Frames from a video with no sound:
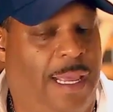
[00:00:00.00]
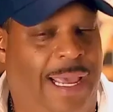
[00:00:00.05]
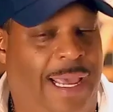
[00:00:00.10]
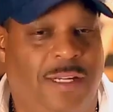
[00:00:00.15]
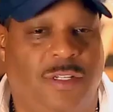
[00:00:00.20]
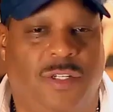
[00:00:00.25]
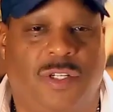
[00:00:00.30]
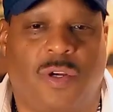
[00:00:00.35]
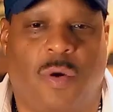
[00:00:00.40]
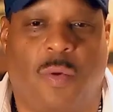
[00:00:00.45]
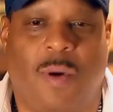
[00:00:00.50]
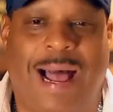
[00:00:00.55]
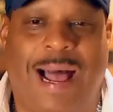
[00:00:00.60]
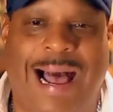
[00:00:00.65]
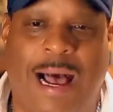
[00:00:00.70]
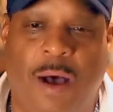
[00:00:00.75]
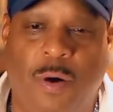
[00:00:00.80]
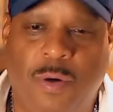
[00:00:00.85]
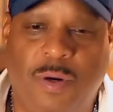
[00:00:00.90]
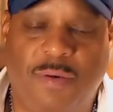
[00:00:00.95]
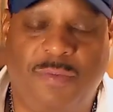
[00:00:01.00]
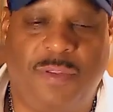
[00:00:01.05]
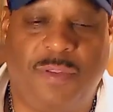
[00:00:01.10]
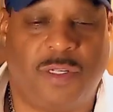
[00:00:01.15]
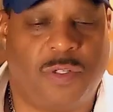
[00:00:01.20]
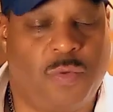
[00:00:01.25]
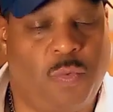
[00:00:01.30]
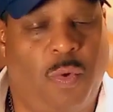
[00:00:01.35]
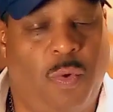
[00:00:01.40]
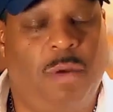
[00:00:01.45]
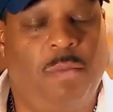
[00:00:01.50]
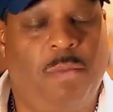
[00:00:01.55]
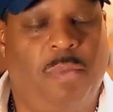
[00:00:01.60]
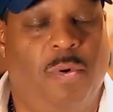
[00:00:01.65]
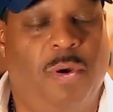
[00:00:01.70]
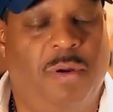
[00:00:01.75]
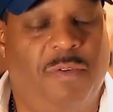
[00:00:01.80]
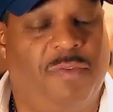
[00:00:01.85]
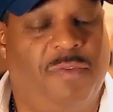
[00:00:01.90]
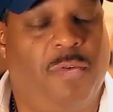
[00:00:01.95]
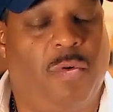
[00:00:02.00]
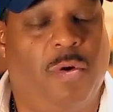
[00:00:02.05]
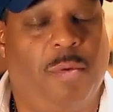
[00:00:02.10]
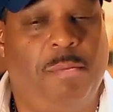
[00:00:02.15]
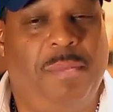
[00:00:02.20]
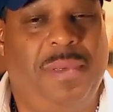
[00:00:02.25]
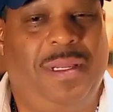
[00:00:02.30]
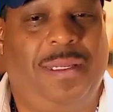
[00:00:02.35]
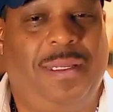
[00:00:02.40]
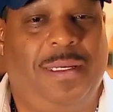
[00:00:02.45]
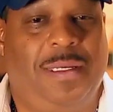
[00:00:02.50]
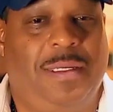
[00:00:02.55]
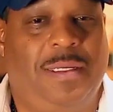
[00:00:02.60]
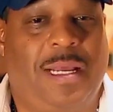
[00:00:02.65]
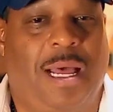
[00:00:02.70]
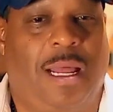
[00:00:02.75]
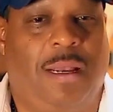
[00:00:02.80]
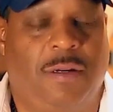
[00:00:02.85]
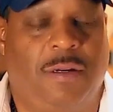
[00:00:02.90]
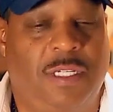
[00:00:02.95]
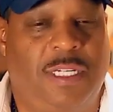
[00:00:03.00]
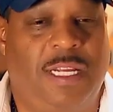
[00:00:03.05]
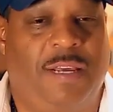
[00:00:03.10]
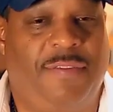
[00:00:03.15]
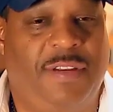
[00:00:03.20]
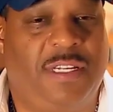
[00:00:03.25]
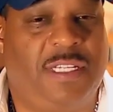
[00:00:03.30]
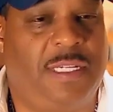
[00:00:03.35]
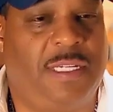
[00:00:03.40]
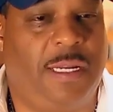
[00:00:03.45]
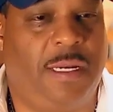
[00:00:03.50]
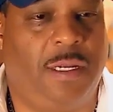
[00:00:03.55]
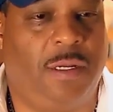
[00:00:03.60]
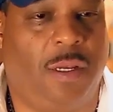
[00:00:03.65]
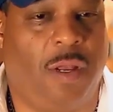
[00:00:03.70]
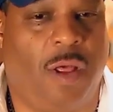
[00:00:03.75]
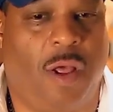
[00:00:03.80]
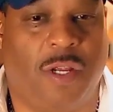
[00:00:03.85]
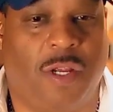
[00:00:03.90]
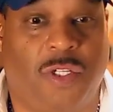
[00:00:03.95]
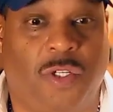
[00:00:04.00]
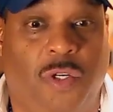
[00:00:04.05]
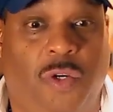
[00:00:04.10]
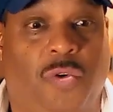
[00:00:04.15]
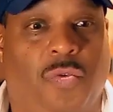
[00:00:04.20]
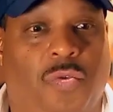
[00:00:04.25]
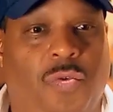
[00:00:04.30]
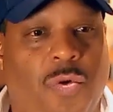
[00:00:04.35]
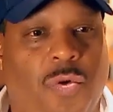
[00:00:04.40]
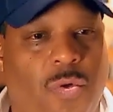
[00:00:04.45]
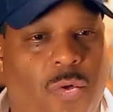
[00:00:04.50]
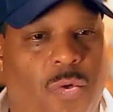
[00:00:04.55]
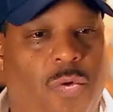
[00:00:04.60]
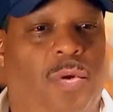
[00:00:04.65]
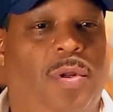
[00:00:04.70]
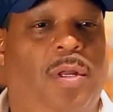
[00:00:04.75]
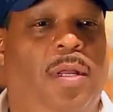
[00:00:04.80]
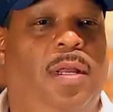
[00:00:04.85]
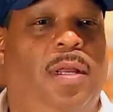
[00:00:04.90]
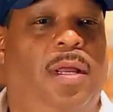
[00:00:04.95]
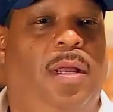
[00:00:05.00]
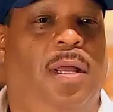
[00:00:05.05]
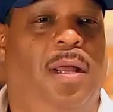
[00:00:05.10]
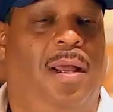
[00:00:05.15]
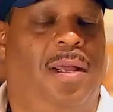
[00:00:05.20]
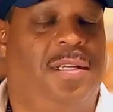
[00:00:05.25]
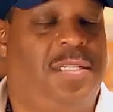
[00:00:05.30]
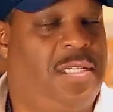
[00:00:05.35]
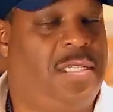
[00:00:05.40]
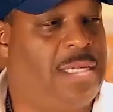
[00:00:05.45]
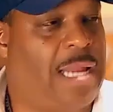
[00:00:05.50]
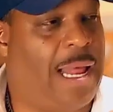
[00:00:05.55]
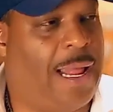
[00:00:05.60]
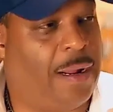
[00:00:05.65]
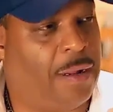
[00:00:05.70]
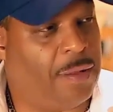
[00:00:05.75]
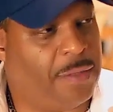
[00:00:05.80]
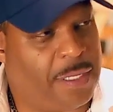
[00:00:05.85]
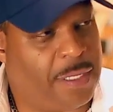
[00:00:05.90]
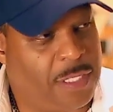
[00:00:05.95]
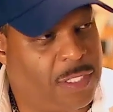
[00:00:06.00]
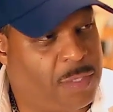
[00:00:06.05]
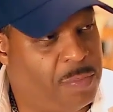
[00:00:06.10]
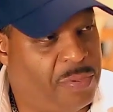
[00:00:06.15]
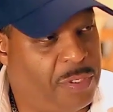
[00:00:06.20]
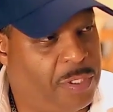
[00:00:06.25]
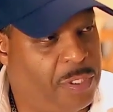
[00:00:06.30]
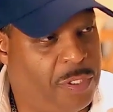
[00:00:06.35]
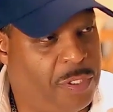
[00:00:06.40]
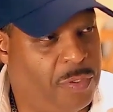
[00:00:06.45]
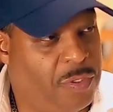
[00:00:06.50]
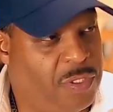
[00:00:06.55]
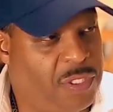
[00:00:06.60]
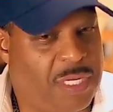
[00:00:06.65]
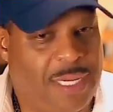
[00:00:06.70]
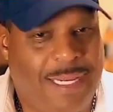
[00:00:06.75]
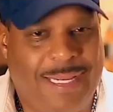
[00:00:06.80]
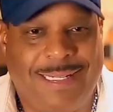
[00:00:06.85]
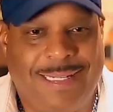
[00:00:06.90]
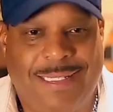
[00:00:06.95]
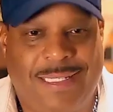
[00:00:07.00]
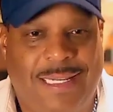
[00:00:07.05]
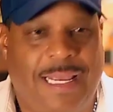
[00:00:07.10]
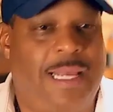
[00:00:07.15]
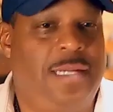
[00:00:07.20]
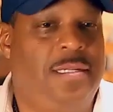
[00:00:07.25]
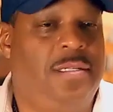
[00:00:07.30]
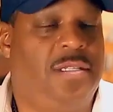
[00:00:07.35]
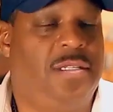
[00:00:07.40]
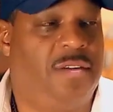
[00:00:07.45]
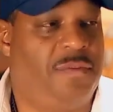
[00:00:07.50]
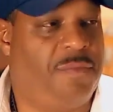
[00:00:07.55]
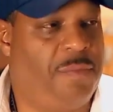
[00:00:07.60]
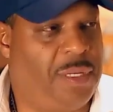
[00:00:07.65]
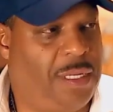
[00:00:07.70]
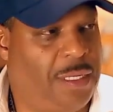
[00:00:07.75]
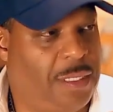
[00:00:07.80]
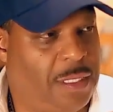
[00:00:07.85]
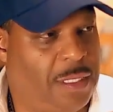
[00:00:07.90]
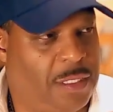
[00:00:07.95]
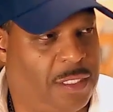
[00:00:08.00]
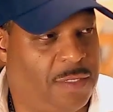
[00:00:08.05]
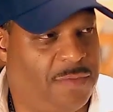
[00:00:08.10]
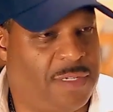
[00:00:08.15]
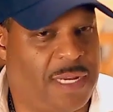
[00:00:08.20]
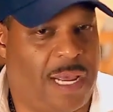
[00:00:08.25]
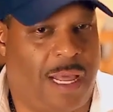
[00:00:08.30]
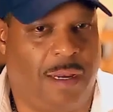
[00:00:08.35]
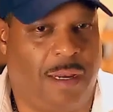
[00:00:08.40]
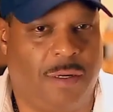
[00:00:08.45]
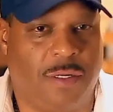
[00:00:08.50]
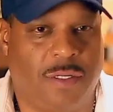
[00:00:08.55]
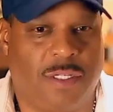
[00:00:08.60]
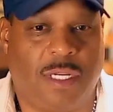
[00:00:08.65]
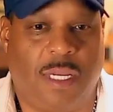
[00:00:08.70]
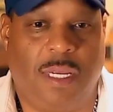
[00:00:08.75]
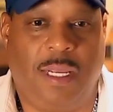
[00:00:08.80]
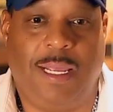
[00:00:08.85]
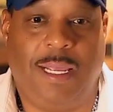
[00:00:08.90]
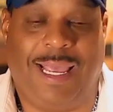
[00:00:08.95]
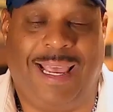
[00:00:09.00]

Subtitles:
And so out of this $1.4 million devastating loss grew a style that has produced tens of millions of dollars.